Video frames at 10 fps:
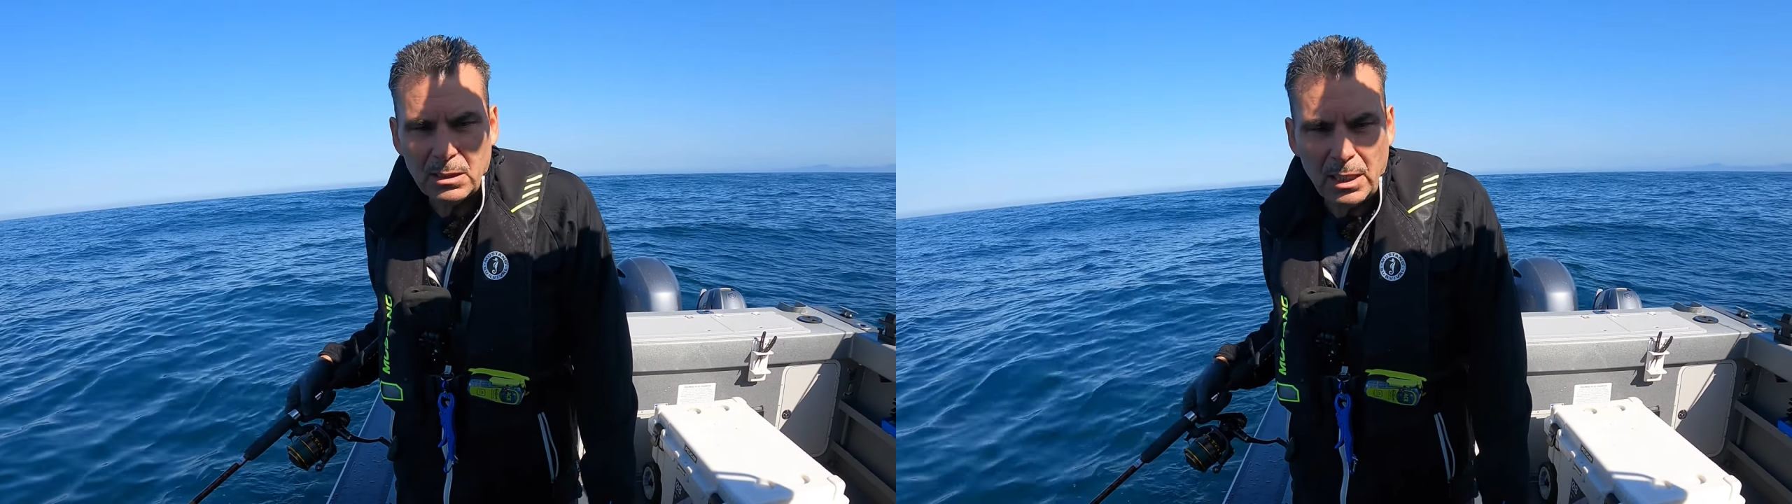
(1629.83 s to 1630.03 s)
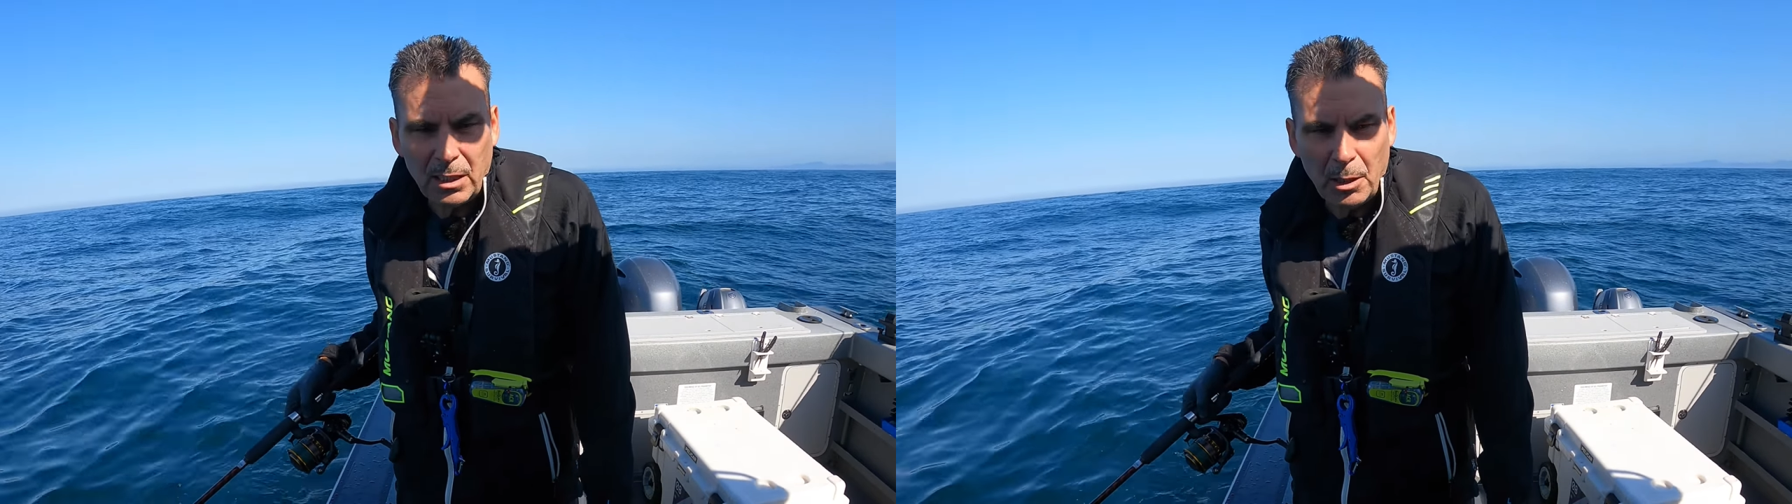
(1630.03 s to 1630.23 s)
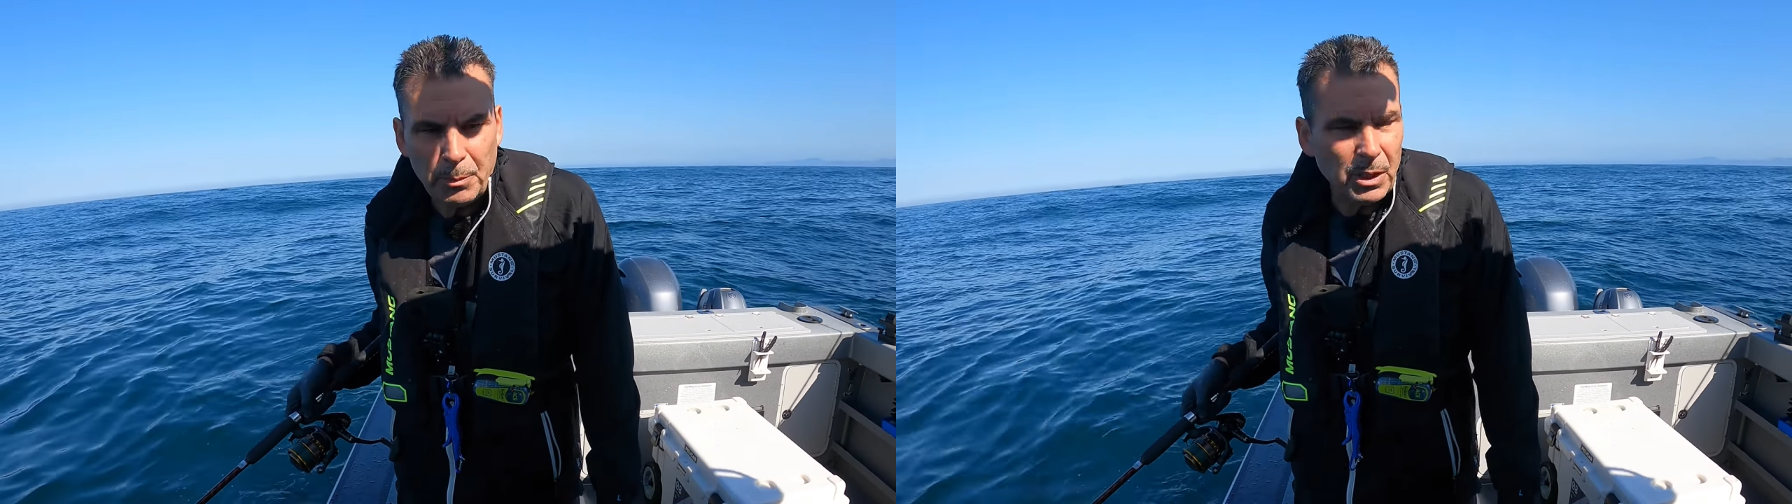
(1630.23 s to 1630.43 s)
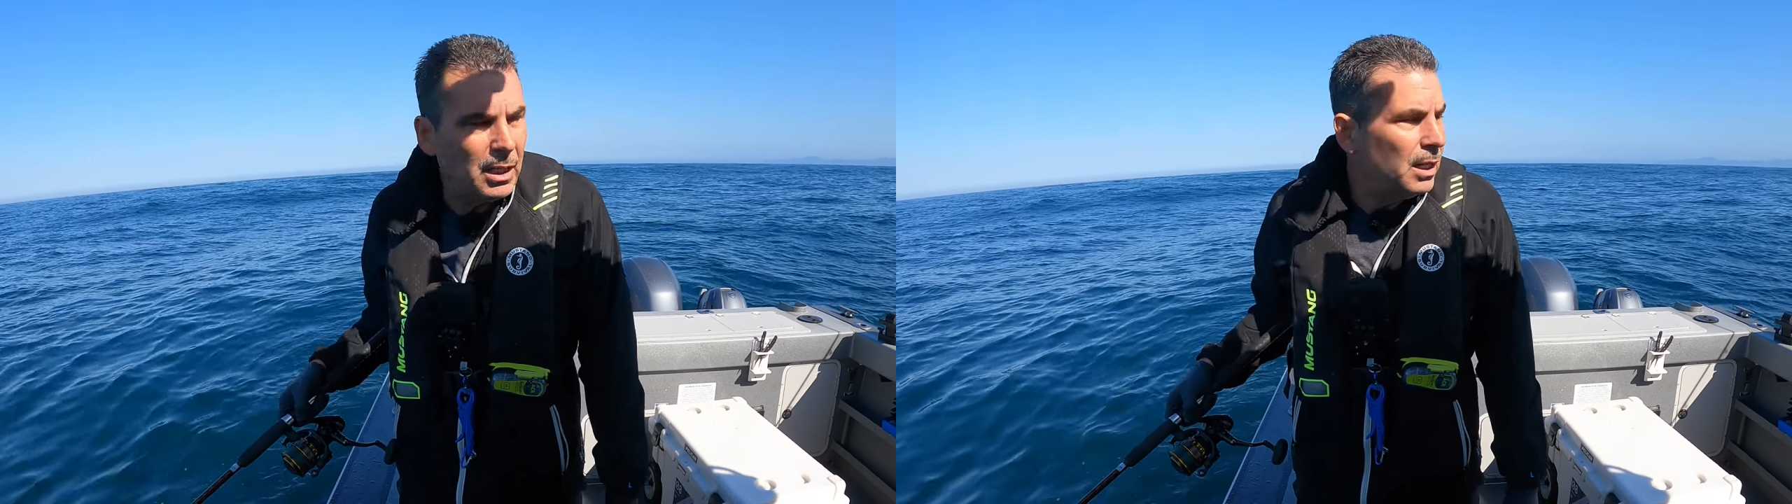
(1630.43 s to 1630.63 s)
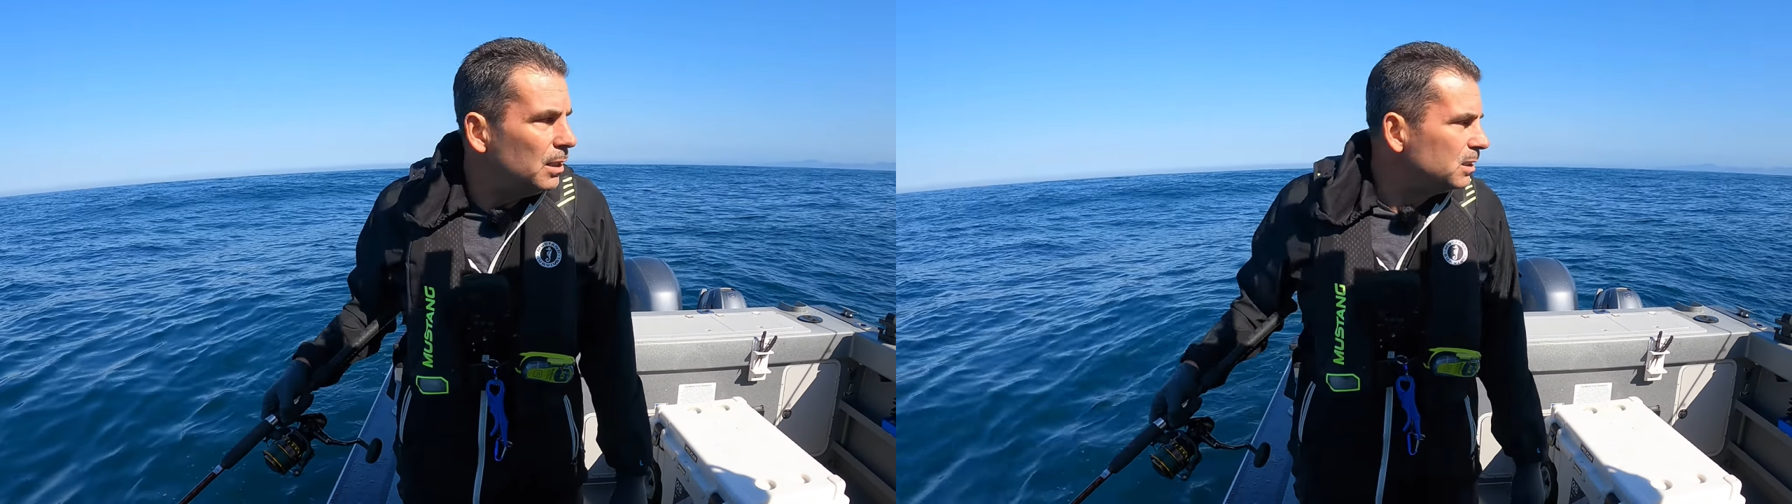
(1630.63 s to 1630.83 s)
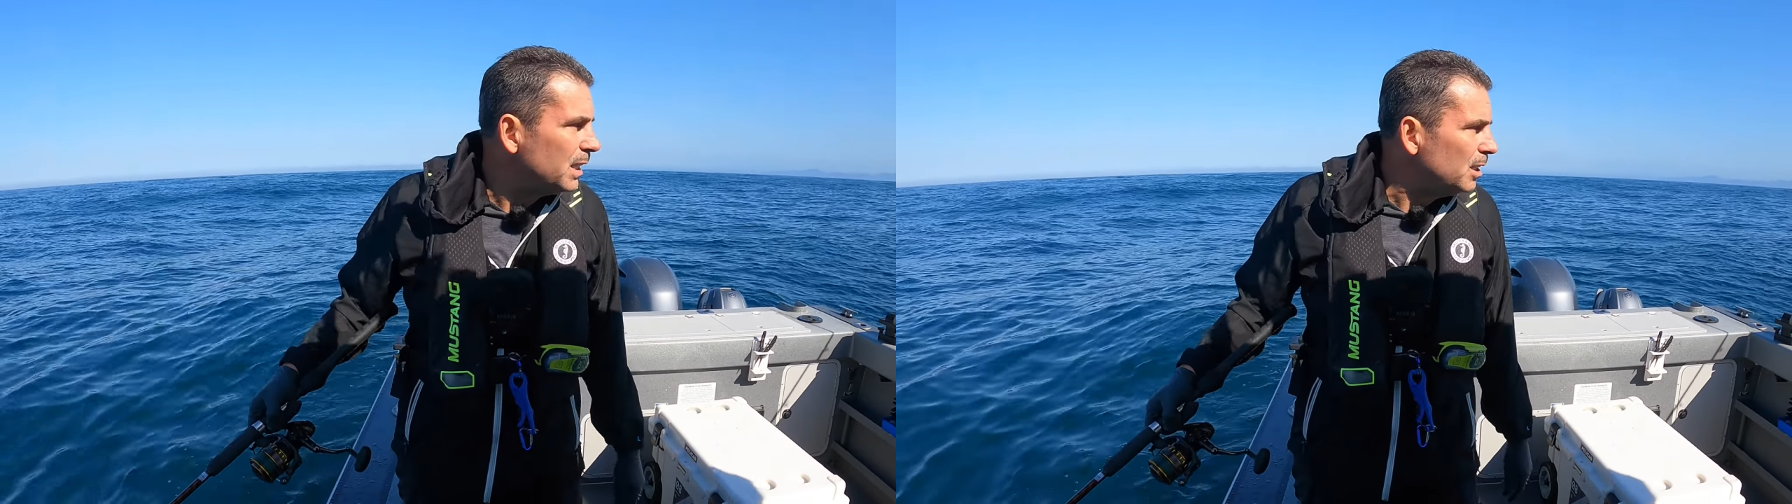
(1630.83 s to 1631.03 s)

That'll help you stay